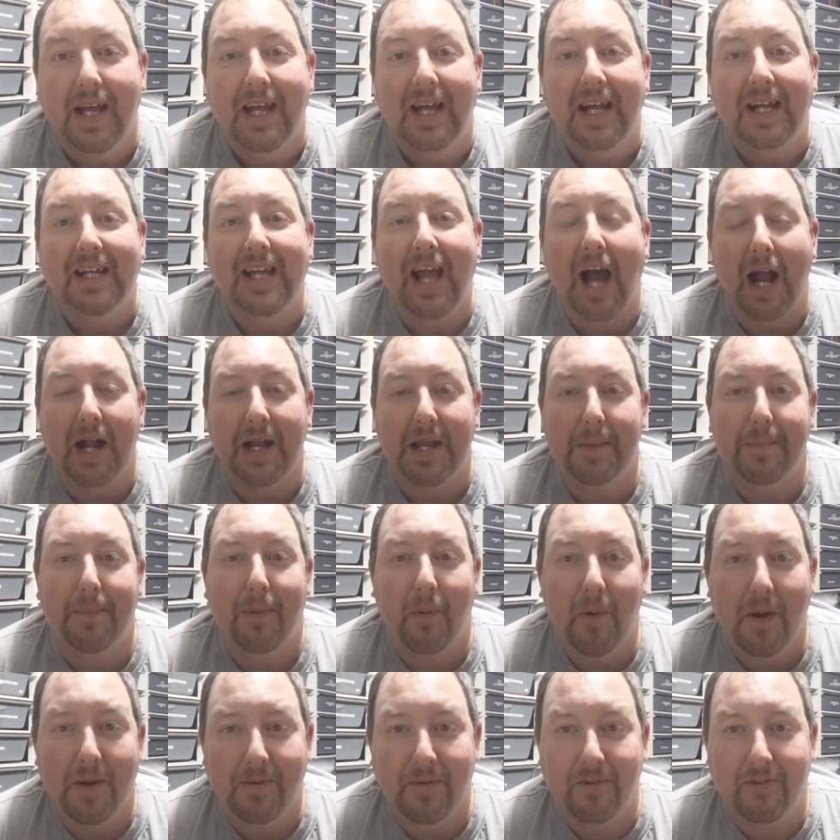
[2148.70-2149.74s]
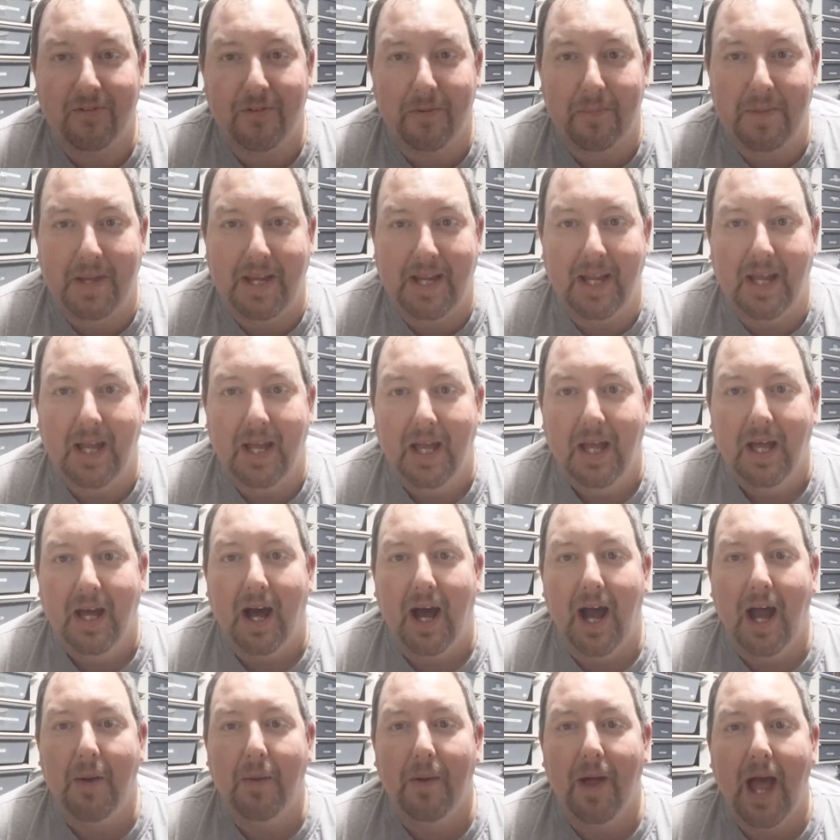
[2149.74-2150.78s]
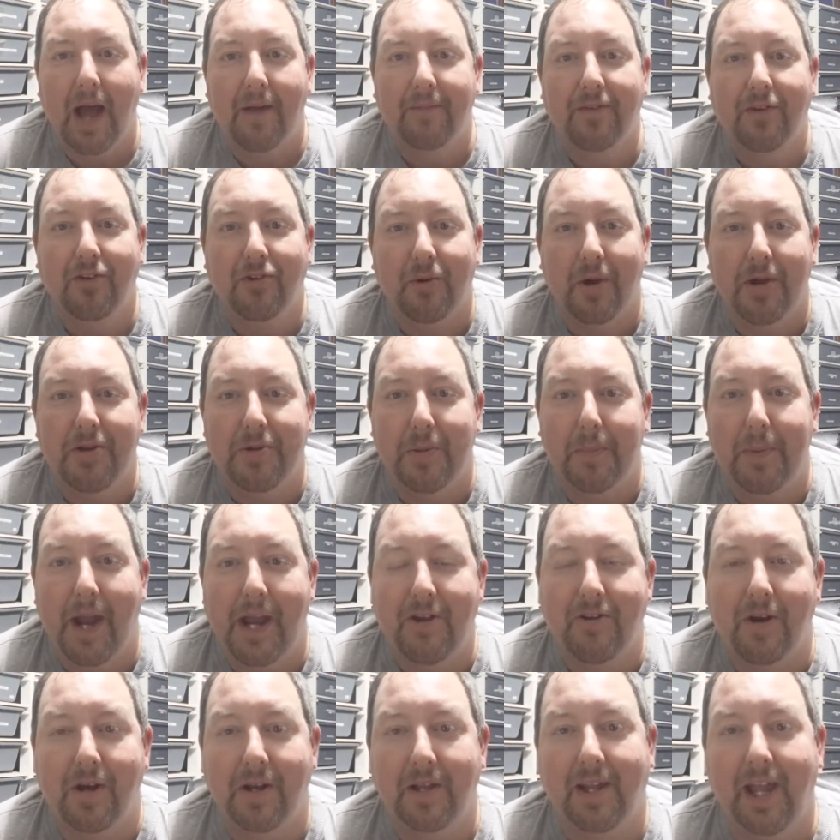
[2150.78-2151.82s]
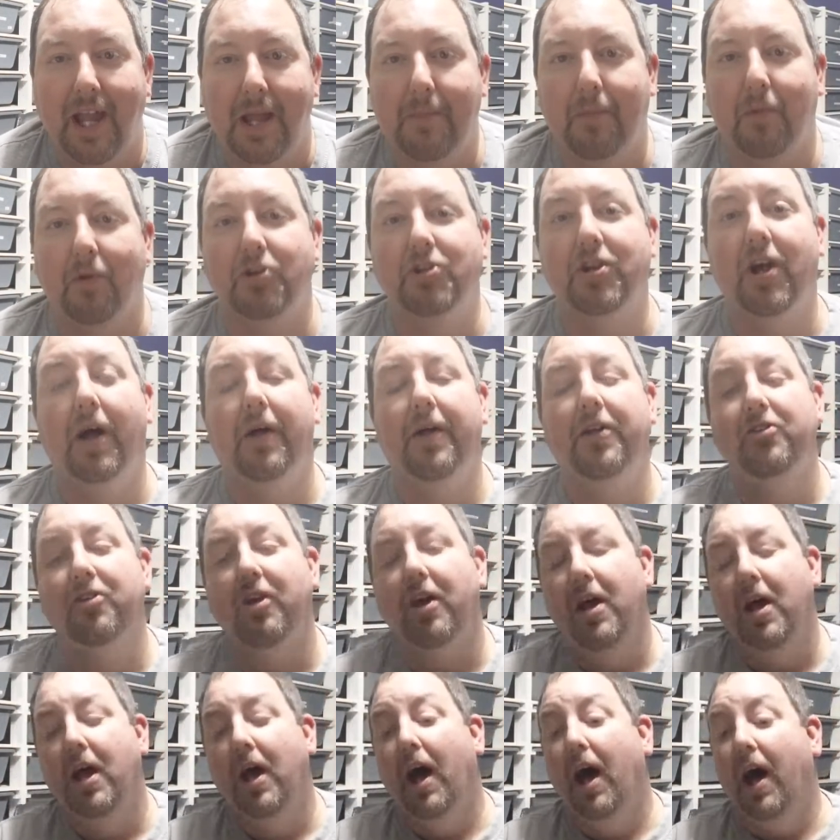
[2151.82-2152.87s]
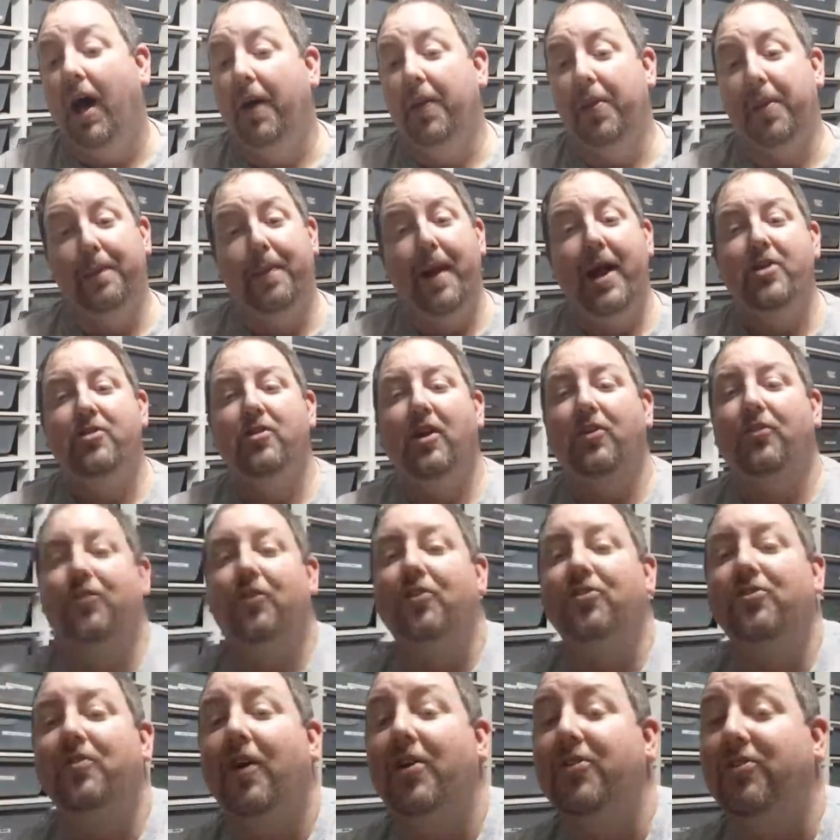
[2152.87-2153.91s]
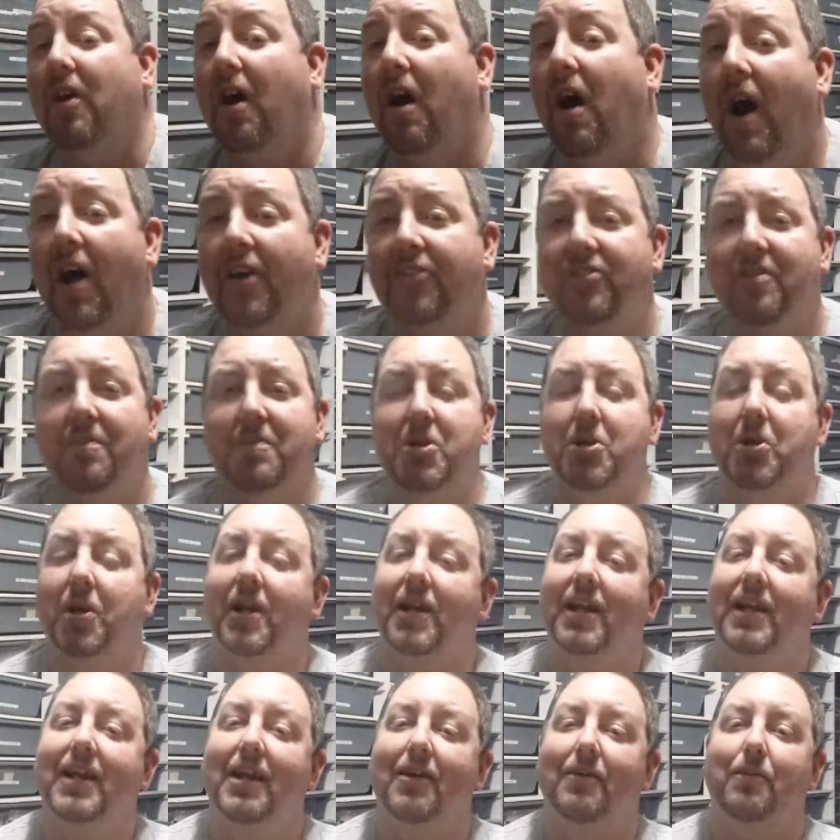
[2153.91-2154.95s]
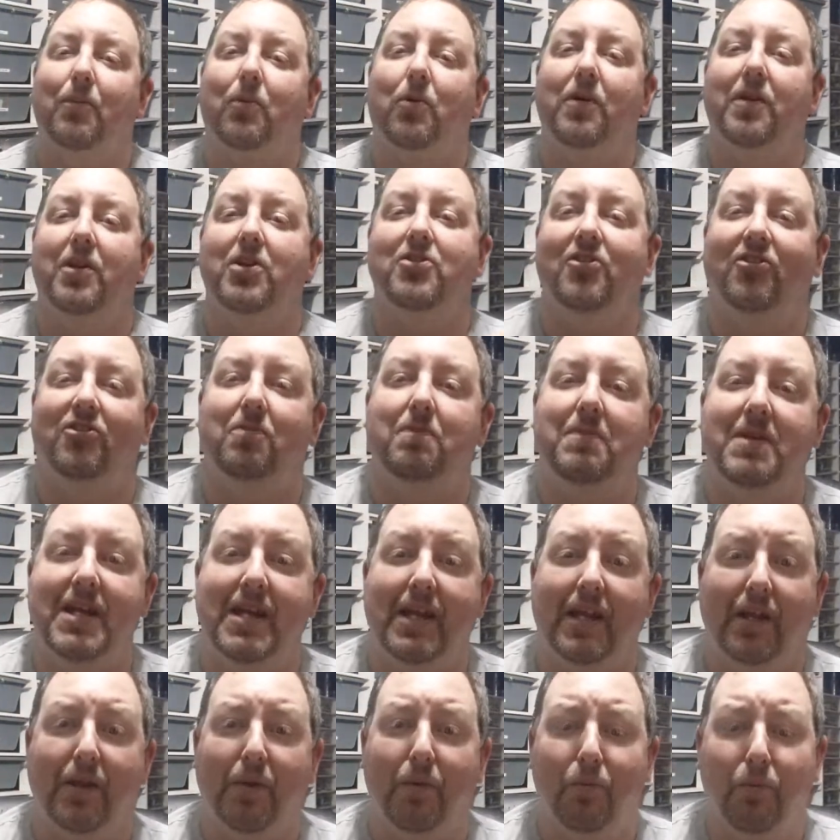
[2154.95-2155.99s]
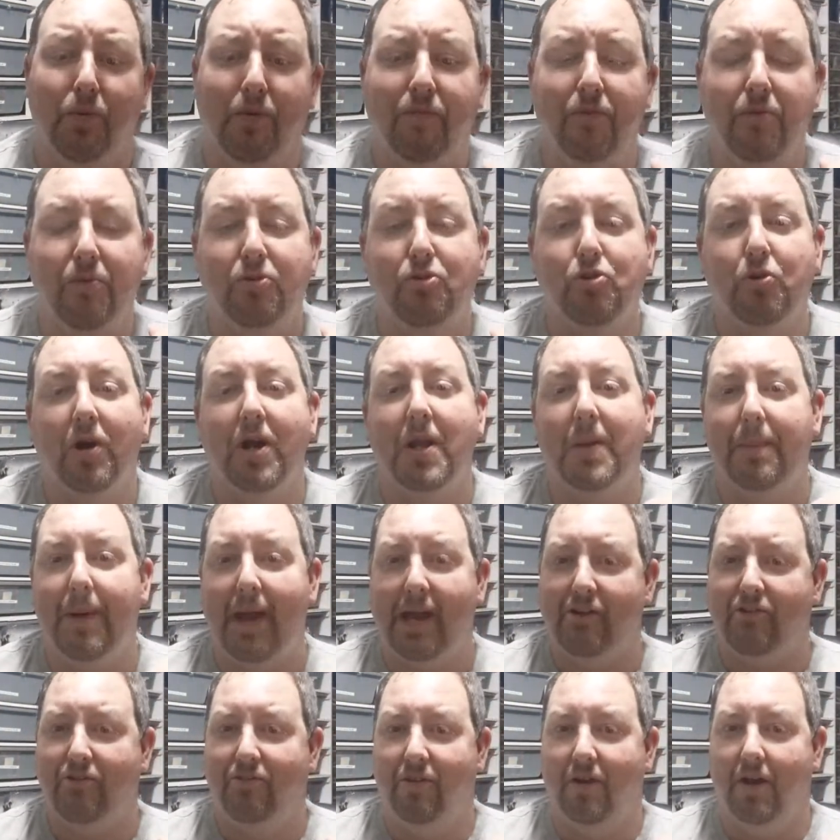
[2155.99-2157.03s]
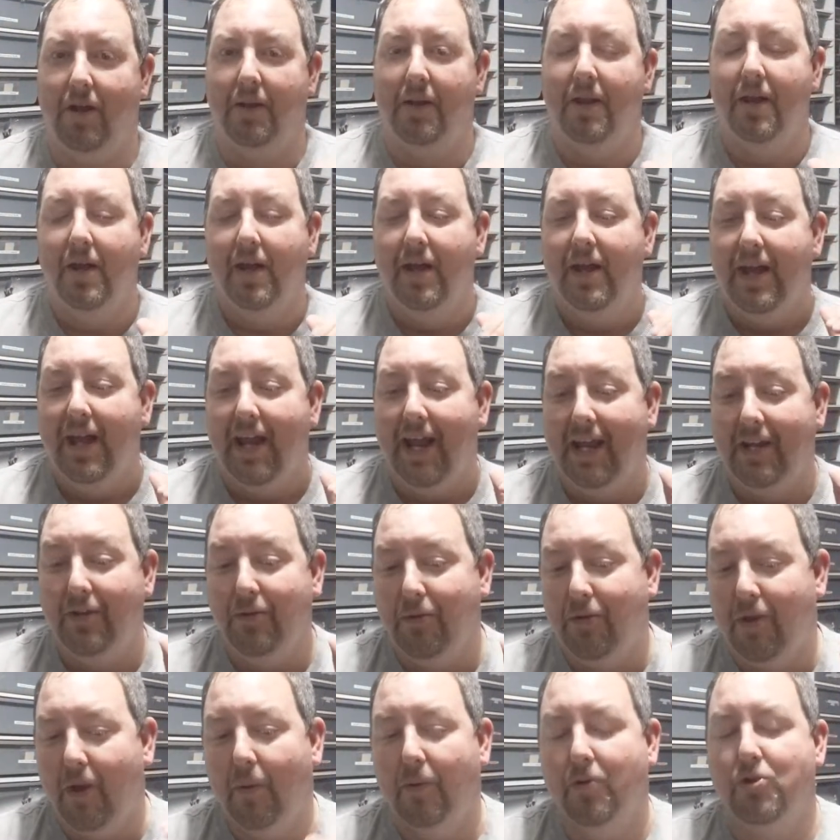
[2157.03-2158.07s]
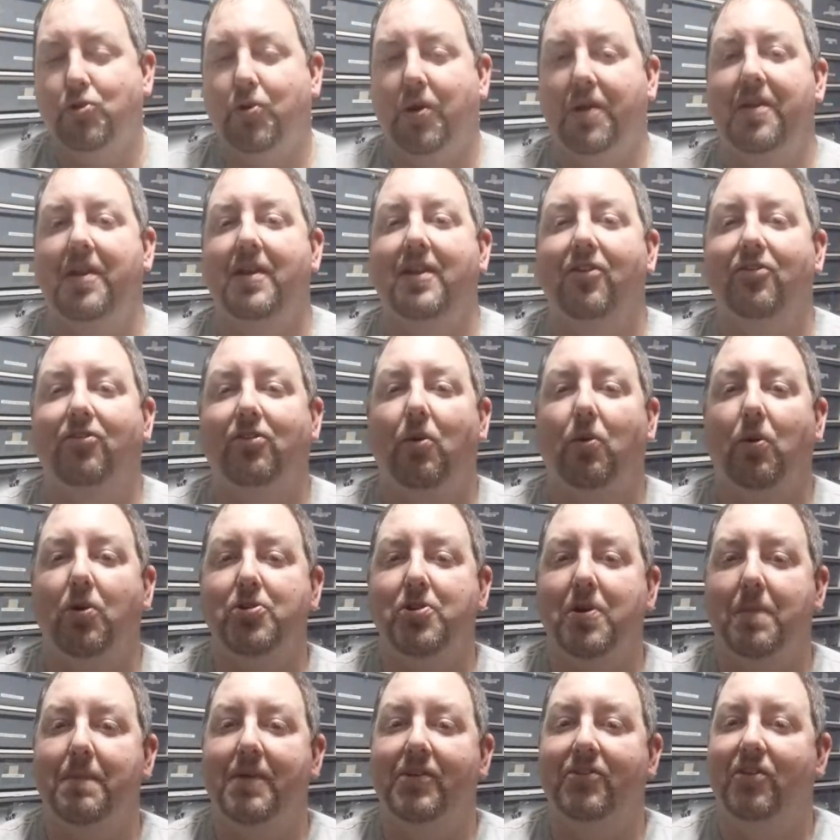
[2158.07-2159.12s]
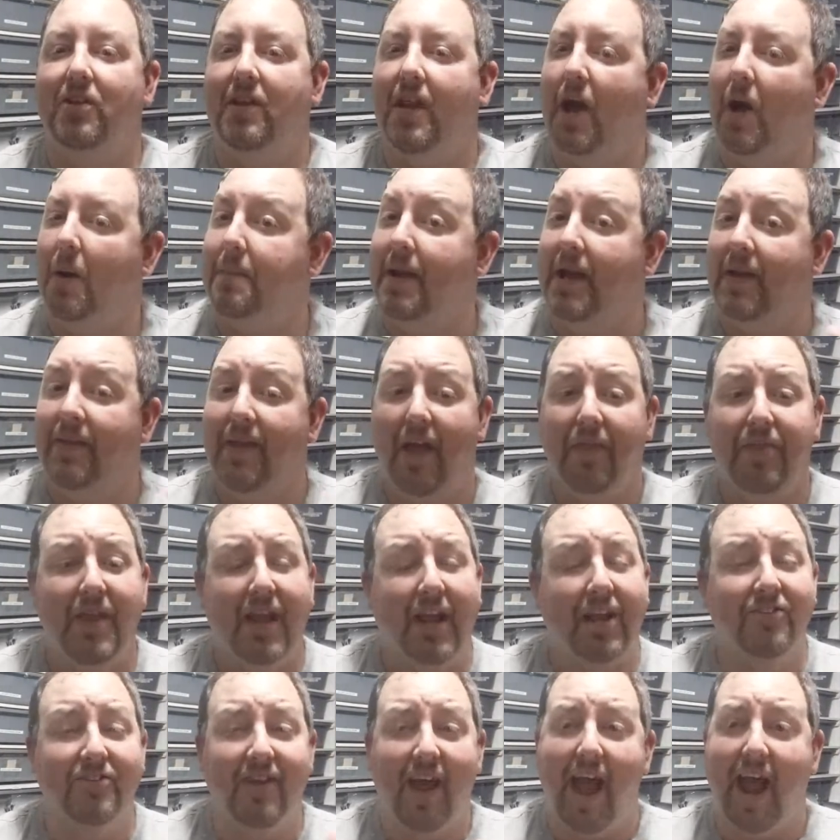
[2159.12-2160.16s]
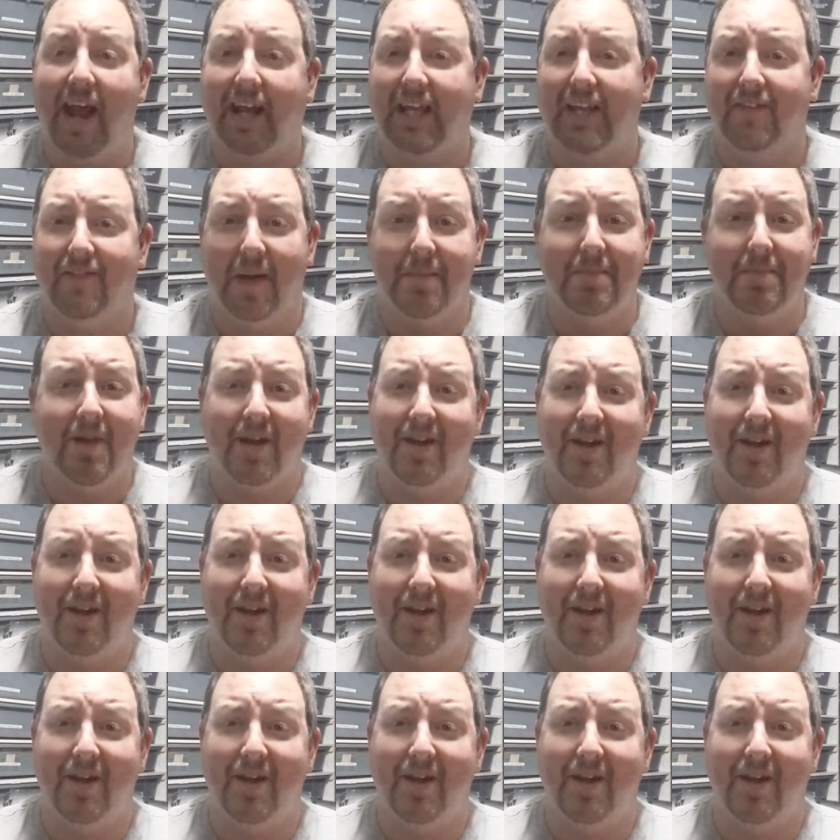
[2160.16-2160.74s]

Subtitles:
Got any pointers for me? I will have to join your Patreon to gain more knowledge. The Patreon, first of all, is awesome, and you're going to get more than just me. If you join Patreon and you don't join the Discord, you're missing out. Man, that thing is active.